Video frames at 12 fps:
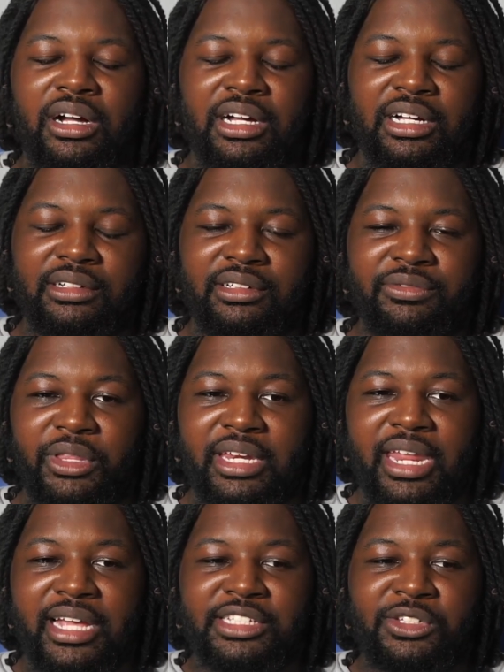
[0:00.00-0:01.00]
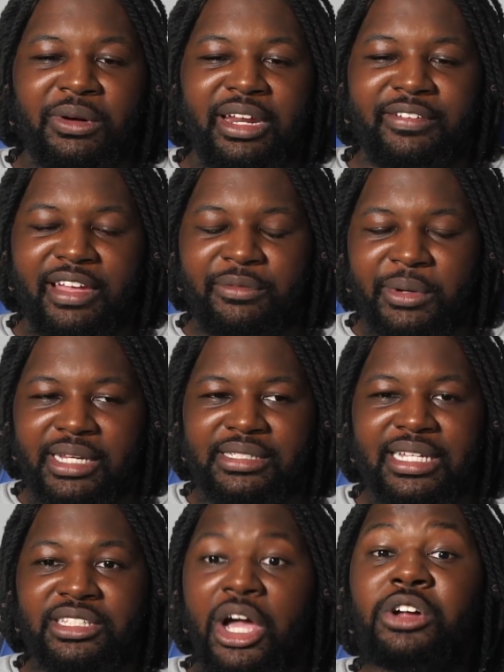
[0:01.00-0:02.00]
Uh, for the next 25 weeks,
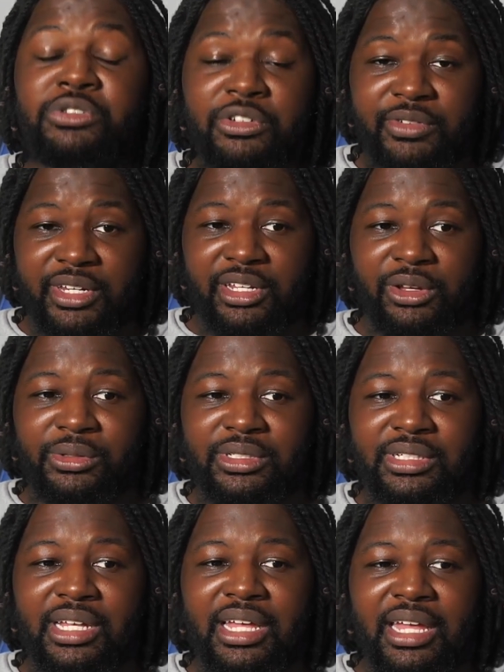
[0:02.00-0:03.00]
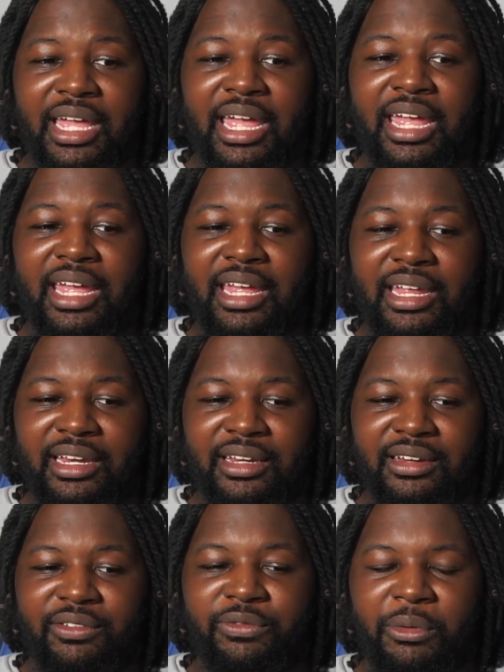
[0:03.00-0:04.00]
that's 100 videos
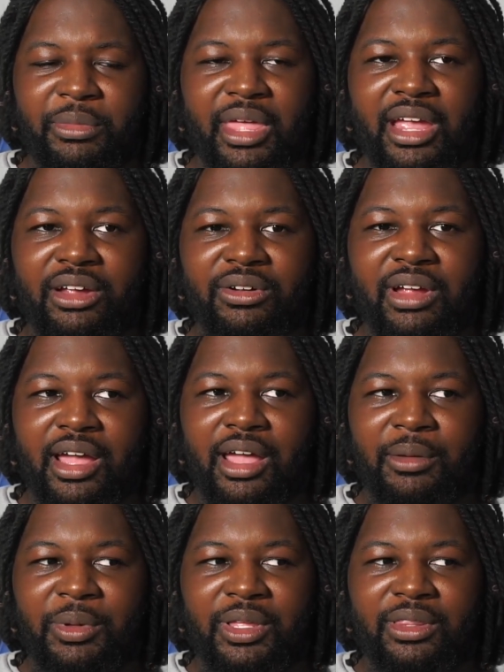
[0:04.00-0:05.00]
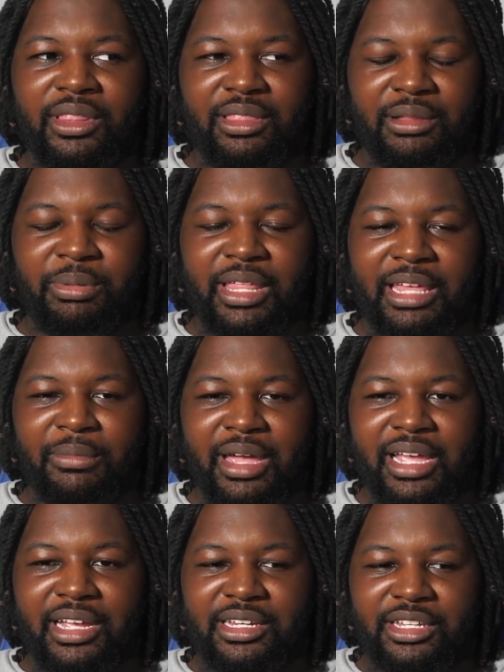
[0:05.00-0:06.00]
and from there i mean the plan
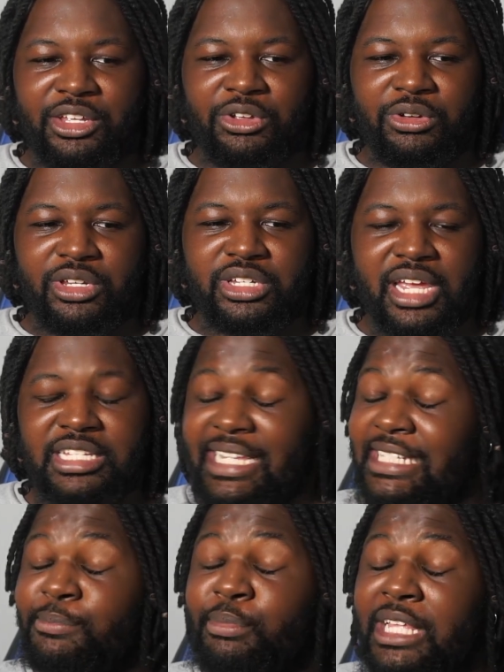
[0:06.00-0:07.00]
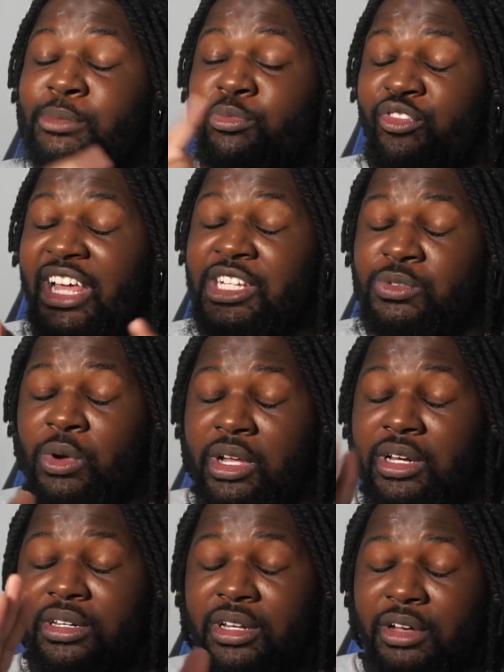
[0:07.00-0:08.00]
might continue to change that's that's phase
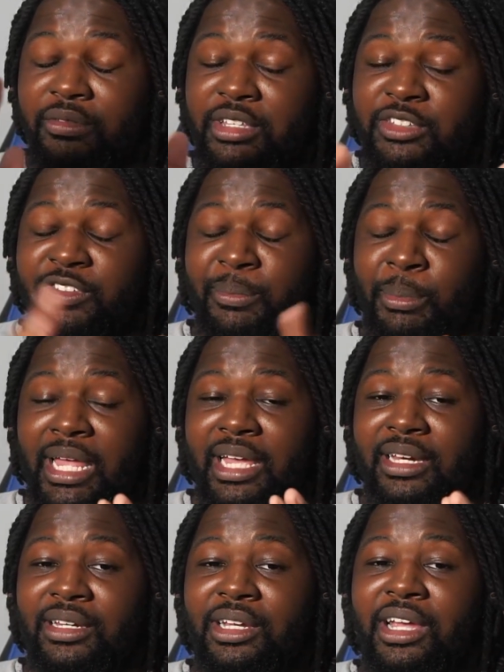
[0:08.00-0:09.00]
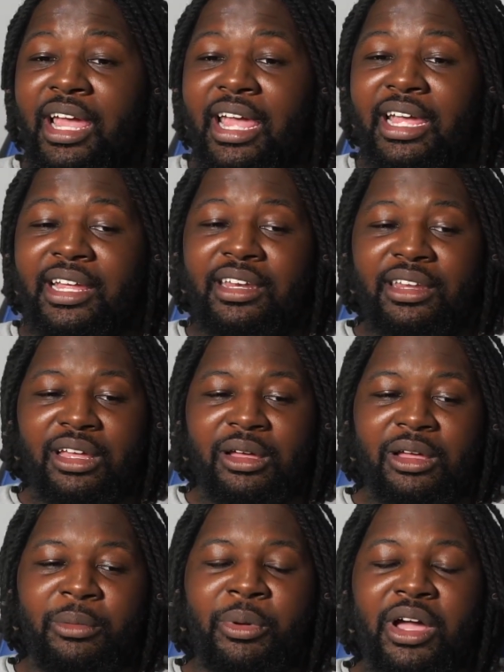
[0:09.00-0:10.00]
one of this plan and
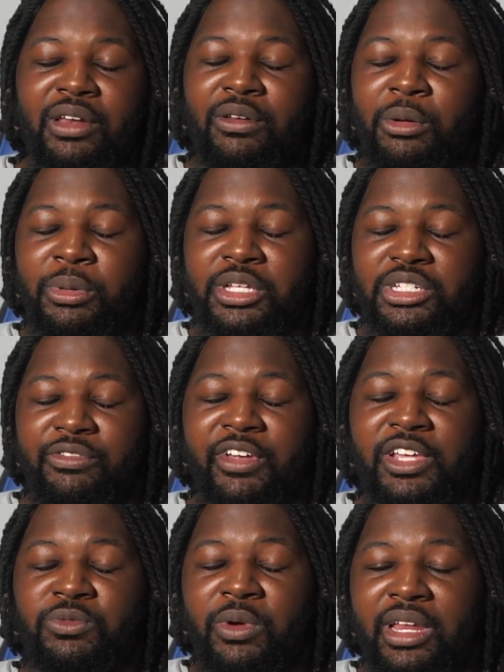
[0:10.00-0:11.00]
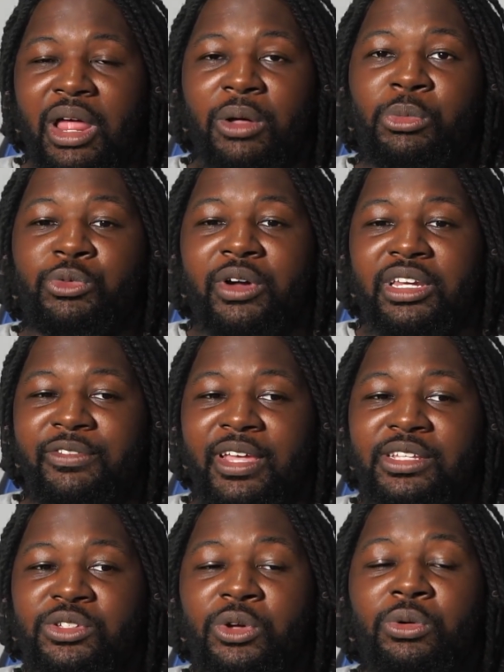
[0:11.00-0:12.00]
uh, upon completion of phase one i'll move on to
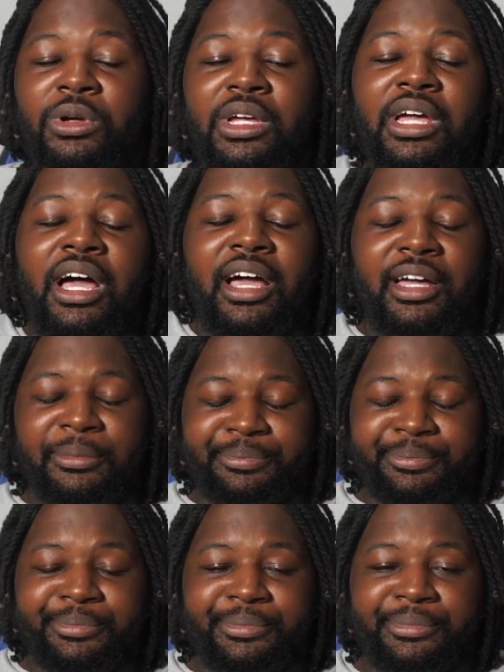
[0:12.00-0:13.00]
phase two um,